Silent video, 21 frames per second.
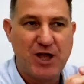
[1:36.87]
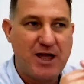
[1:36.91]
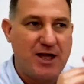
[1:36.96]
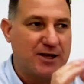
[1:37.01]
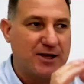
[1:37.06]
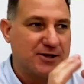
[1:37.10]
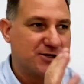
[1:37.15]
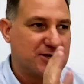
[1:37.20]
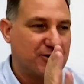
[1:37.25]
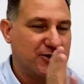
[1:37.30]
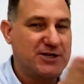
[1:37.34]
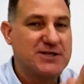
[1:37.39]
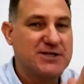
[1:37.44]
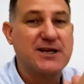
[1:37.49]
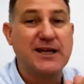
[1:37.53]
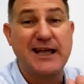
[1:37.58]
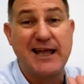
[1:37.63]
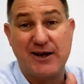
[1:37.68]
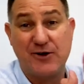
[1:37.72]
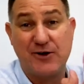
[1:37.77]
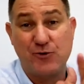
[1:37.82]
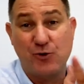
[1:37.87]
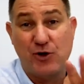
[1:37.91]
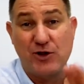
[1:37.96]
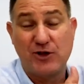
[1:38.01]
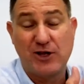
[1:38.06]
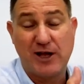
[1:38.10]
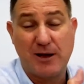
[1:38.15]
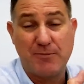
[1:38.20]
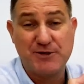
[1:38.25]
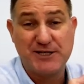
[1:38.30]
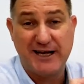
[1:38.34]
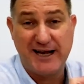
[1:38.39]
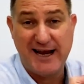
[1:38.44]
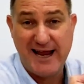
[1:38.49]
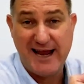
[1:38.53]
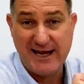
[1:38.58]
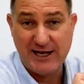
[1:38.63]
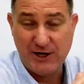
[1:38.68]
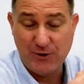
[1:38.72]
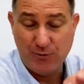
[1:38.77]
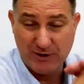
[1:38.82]
So this again comes in
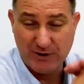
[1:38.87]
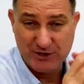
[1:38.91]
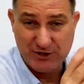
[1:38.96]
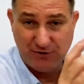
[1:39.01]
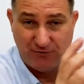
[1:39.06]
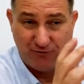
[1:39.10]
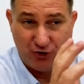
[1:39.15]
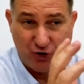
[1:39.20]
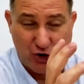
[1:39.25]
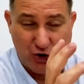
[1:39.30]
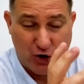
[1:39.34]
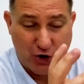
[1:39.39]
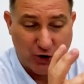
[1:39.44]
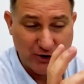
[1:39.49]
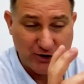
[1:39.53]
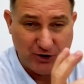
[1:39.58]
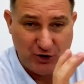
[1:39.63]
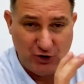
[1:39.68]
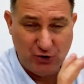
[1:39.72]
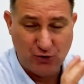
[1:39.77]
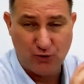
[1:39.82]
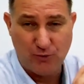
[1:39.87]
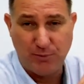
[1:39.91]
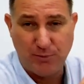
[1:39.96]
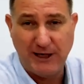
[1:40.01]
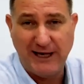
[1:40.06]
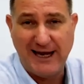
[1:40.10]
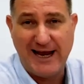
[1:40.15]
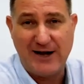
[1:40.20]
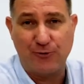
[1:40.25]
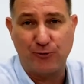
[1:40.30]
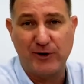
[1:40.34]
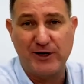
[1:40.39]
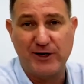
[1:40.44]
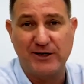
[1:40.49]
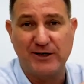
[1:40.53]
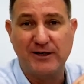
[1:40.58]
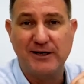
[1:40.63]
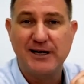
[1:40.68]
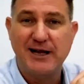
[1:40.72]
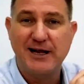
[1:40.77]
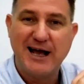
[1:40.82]
handy. Once you've got your plan
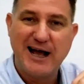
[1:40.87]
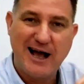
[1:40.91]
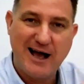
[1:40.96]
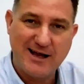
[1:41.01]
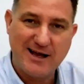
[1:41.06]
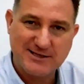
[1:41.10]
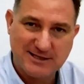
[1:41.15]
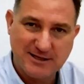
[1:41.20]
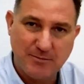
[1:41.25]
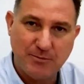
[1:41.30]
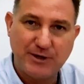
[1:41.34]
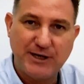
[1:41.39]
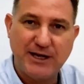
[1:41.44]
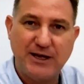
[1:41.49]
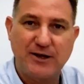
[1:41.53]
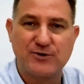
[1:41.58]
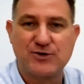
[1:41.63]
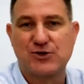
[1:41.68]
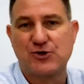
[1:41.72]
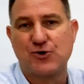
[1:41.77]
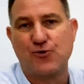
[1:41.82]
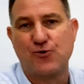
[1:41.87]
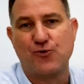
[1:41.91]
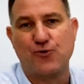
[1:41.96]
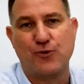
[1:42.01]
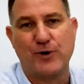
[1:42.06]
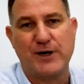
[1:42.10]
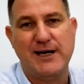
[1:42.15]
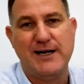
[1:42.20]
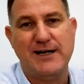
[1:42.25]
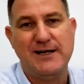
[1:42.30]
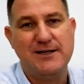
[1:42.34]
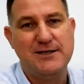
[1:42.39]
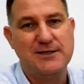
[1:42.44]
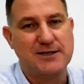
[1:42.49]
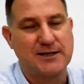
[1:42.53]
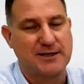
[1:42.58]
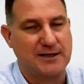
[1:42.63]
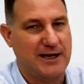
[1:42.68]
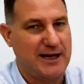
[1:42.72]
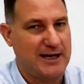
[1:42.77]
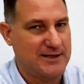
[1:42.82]
written, ask somebody else to read it
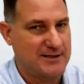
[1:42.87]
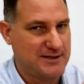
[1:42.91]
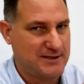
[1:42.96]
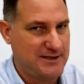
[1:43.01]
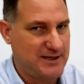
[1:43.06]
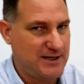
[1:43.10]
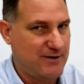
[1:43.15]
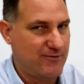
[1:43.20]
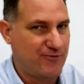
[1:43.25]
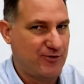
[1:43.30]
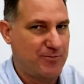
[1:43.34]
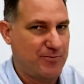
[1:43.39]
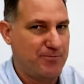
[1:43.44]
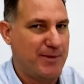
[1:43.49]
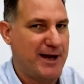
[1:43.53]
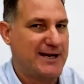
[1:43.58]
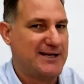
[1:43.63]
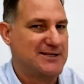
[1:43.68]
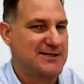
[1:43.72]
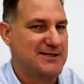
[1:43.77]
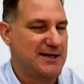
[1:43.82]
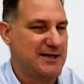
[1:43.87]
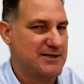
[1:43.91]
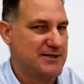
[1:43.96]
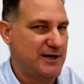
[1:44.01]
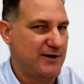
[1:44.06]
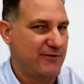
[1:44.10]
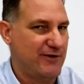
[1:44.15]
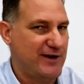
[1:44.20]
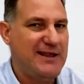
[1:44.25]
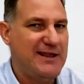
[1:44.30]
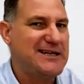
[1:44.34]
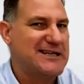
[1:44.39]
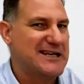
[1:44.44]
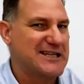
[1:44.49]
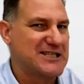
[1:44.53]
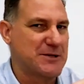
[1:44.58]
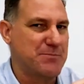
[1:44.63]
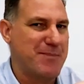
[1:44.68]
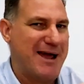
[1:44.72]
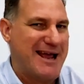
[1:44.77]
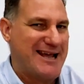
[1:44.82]
and see if it makes sense. And if anything
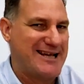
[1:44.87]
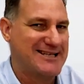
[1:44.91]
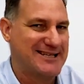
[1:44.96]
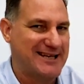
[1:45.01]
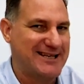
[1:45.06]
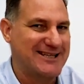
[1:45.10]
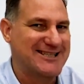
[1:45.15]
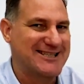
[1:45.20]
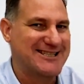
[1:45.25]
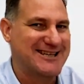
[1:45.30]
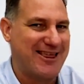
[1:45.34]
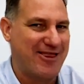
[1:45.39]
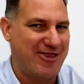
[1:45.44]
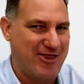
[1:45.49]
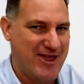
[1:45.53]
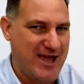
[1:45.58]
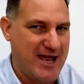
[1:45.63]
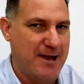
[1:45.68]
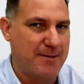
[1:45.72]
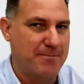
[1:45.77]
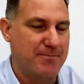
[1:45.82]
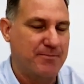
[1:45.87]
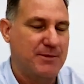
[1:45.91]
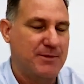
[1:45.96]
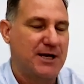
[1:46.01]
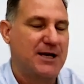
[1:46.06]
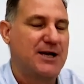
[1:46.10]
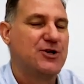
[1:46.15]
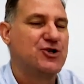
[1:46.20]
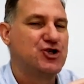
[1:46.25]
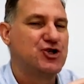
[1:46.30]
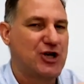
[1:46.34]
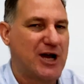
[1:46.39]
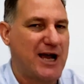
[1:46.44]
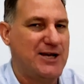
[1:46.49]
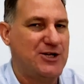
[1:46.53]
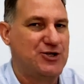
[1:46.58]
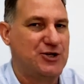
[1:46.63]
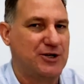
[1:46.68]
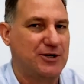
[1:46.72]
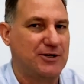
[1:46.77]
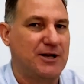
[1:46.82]
doesn't make sense to them,
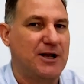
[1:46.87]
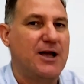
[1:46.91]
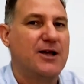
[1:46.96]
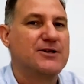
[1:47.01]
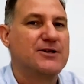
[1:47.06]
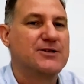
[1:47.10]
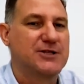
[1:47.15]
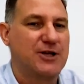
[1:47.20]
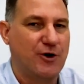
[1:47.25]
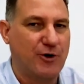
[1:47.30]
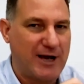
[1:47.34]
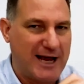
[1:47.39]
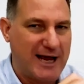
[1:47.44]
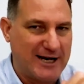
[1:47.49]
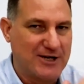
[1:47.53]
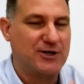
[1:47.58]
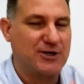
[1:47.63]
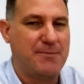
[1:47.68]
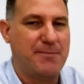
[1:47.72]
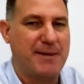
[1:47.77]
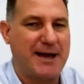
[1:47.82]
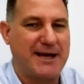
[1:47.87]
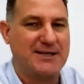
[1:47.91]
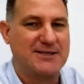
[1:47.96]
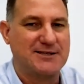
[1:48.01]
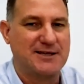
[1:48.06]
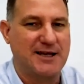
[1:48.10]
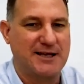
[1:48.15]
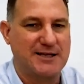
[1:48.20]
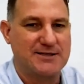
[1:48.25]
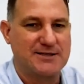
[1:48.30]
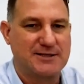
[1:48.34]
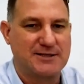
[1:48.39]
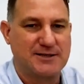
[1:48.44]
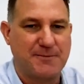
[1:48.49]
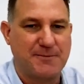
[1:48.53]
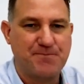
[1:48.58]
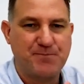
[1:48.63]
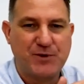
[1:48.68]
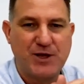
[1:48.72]
change it so it actually makes sense.